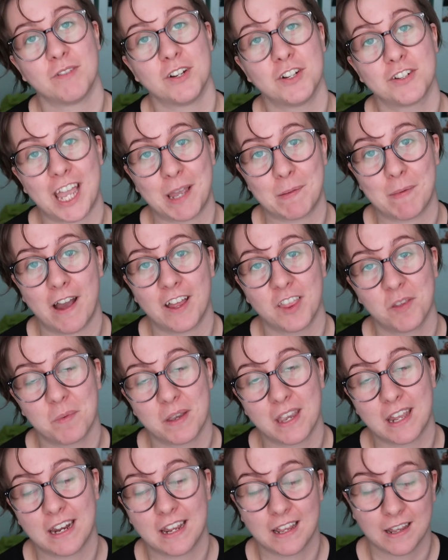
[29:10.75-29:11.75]
which came out at the
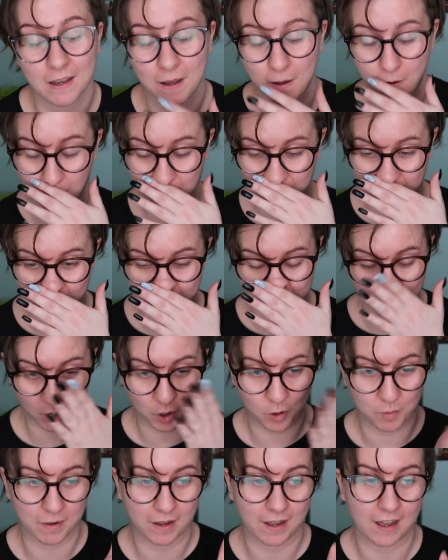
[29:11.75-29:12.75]
beginning of
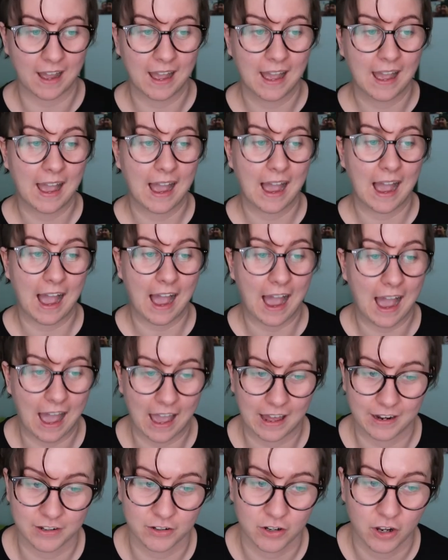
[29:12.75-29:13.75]
October,
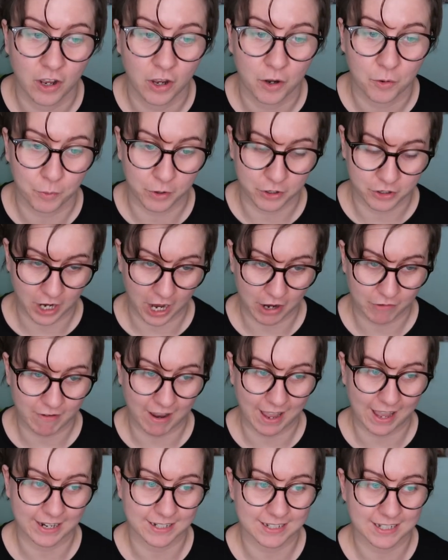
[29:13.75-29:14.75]
and which I
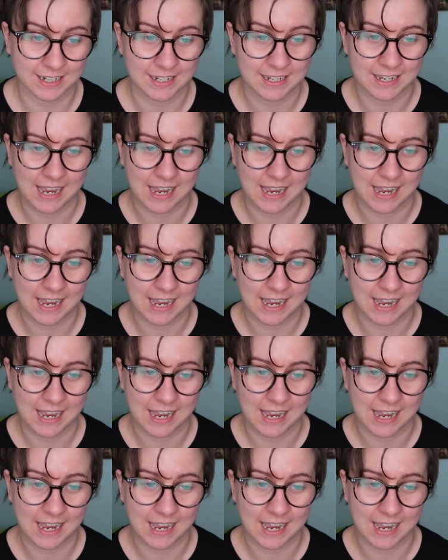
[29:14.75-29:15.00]
read.